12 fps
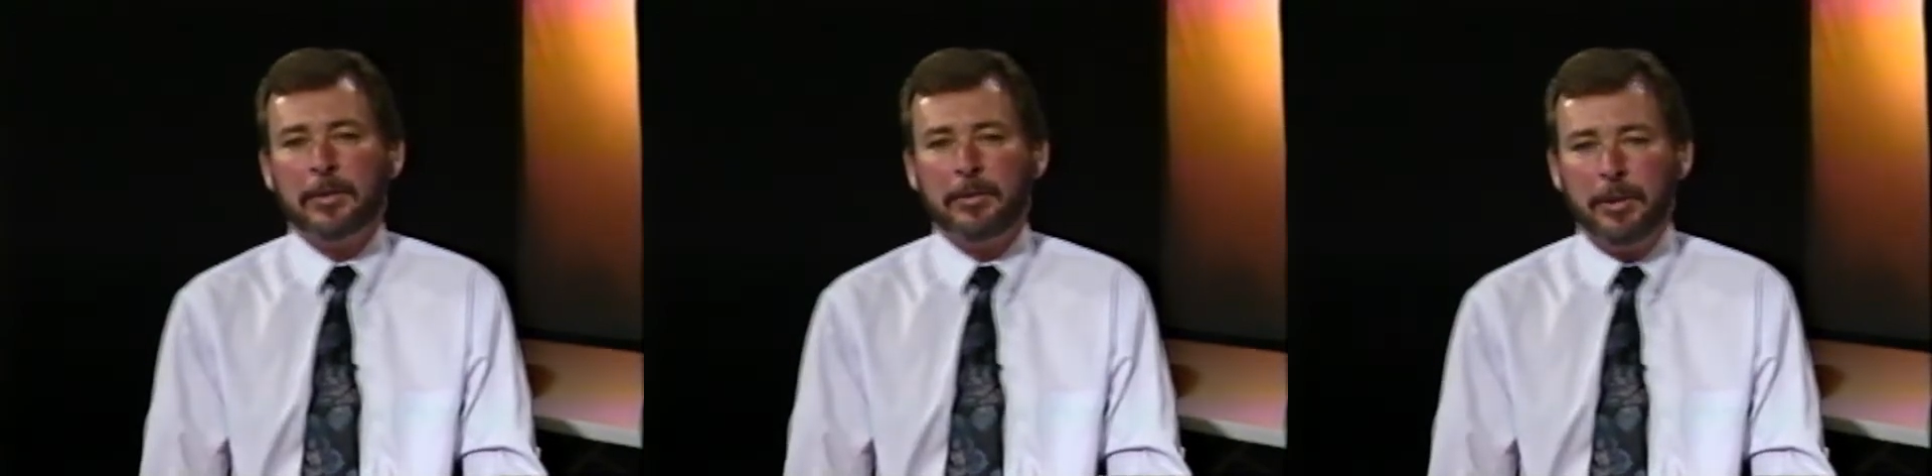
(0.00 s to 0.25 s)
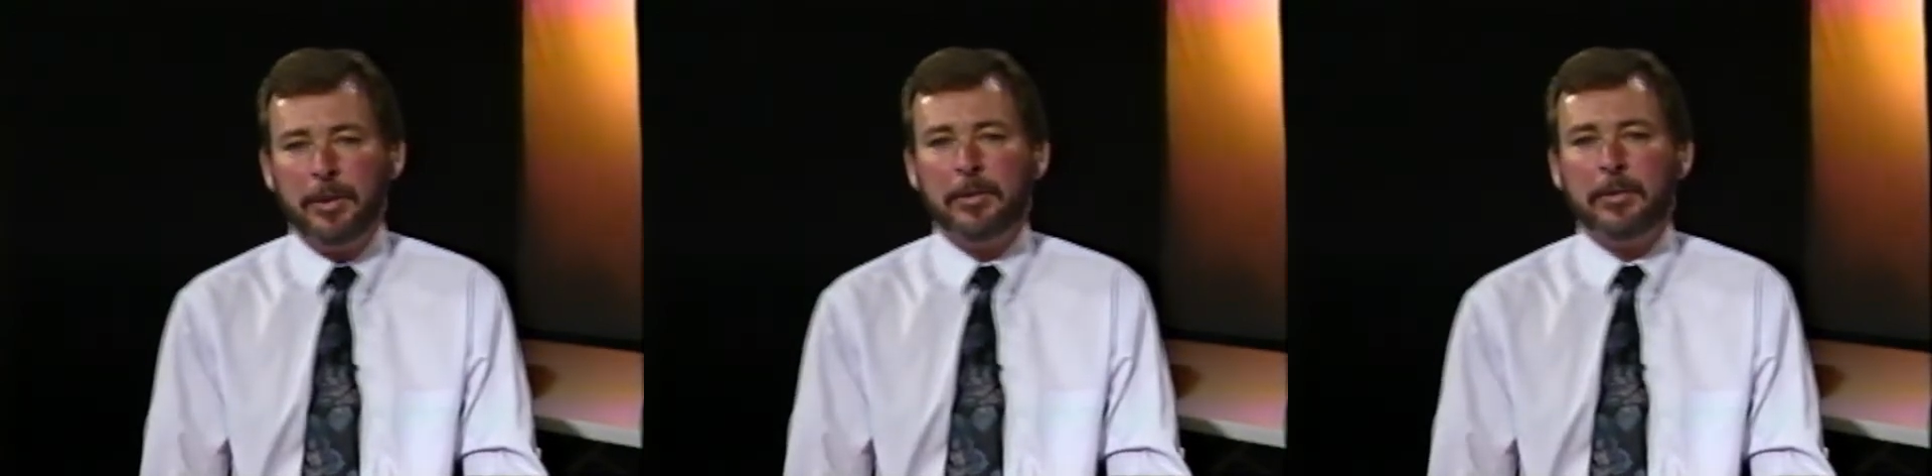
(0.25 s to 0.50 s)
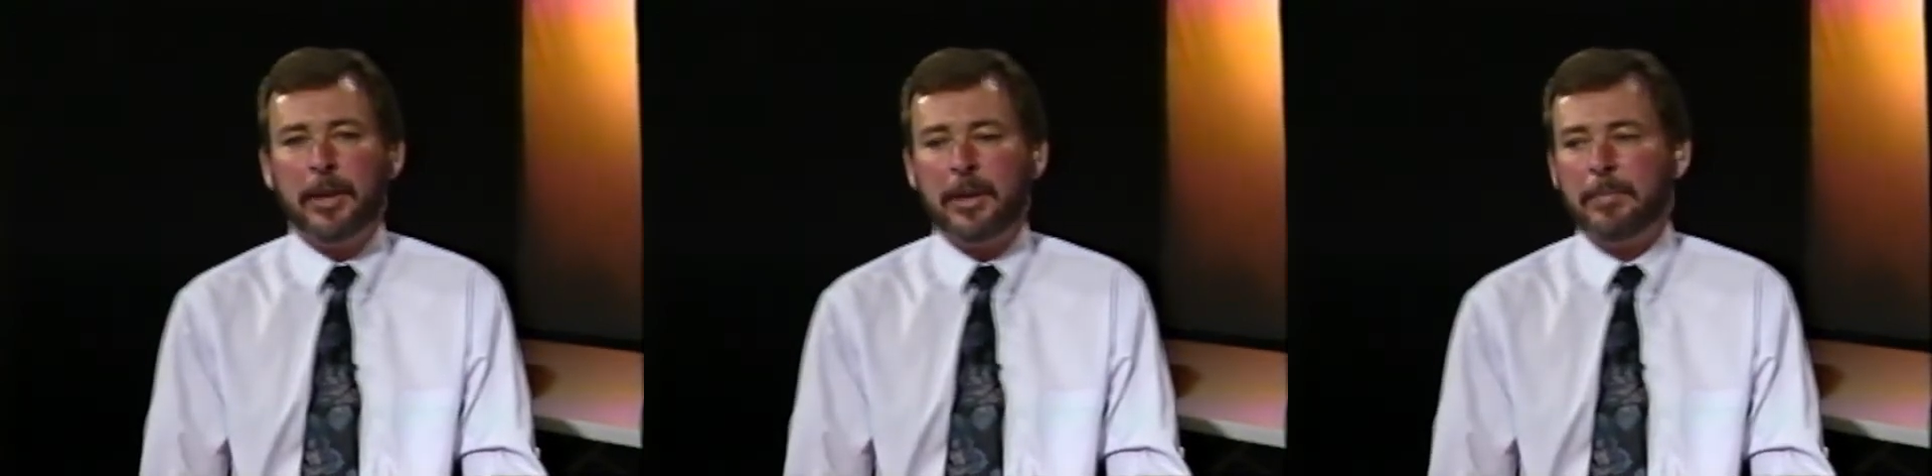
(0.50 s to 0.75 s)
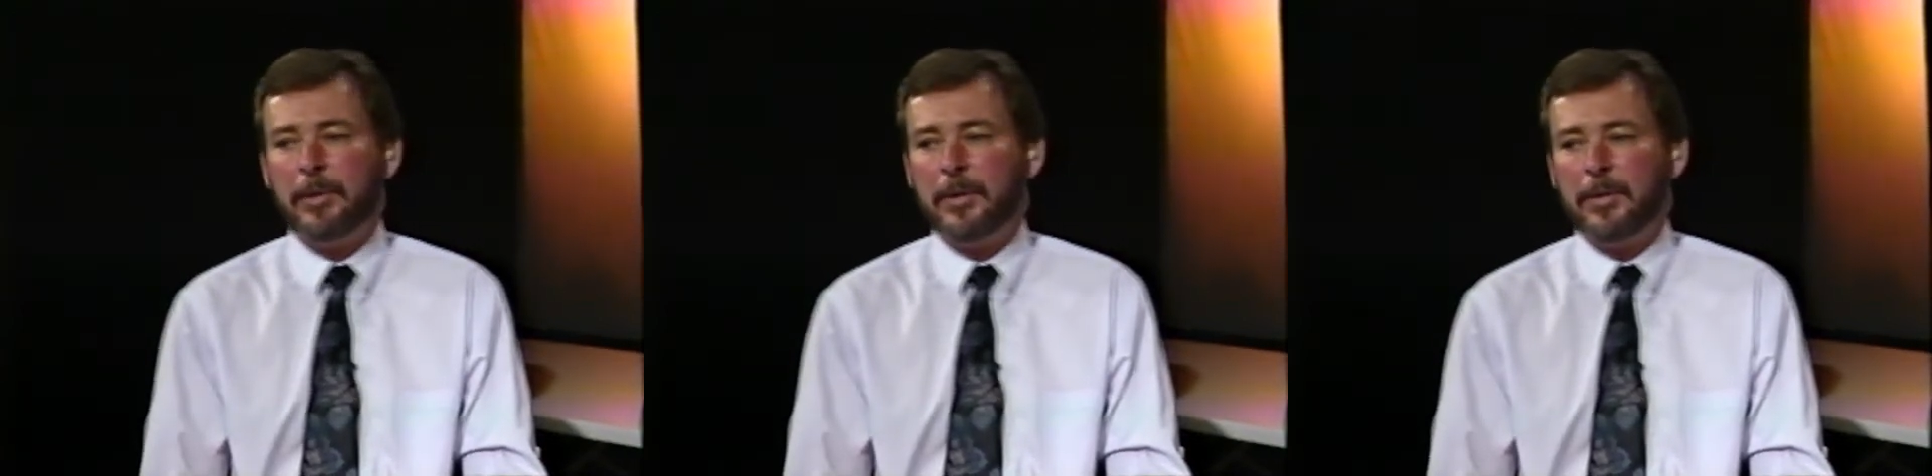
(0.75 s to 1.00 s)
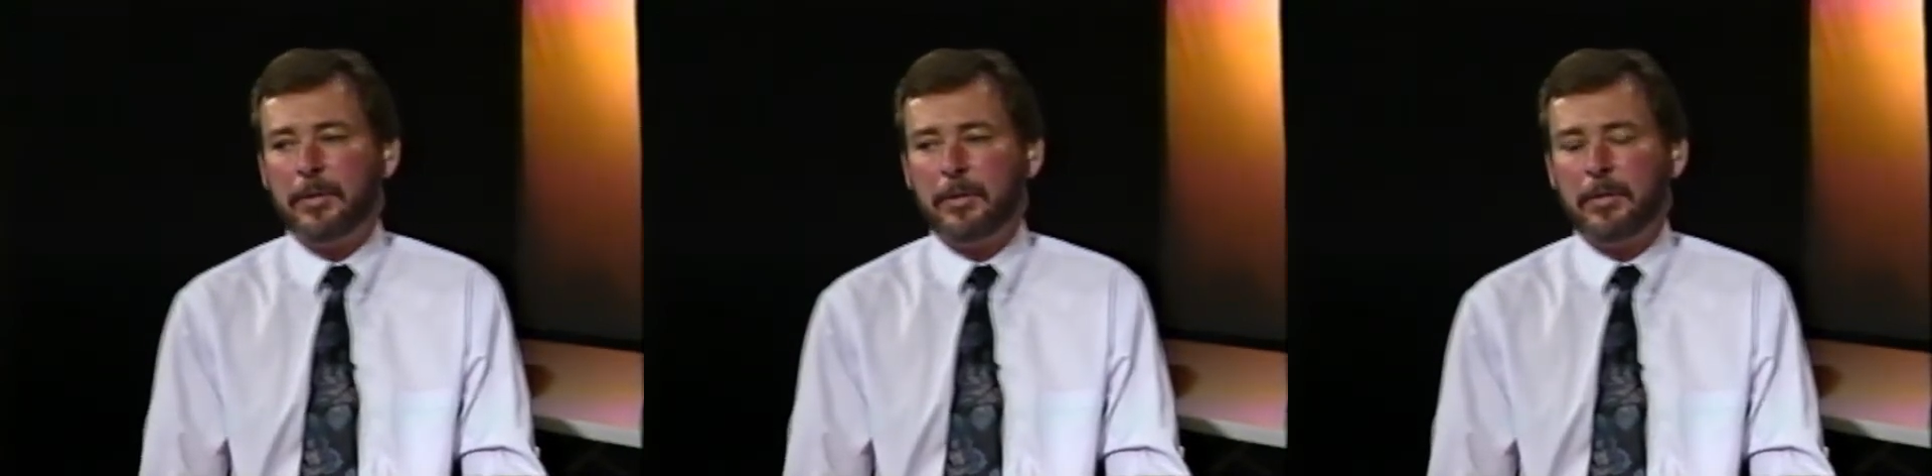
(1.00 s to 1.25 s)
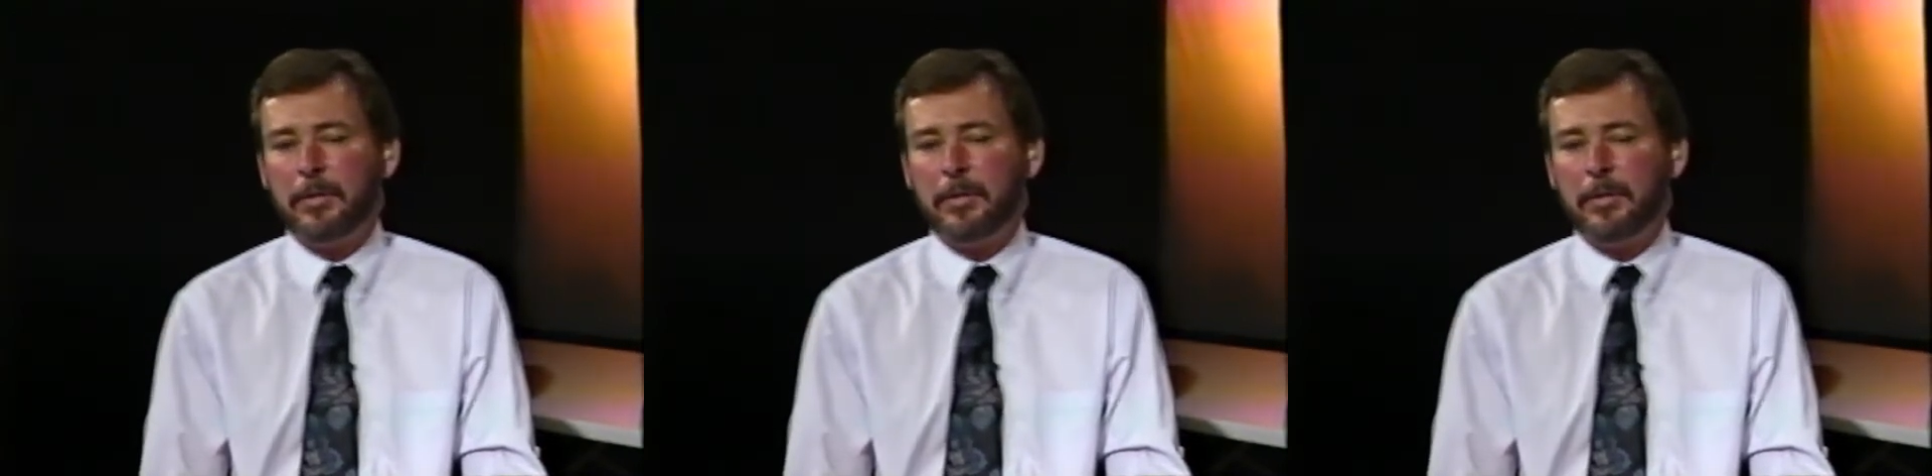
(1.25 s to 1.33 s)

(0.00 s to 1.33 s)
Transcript: traditional textbooks.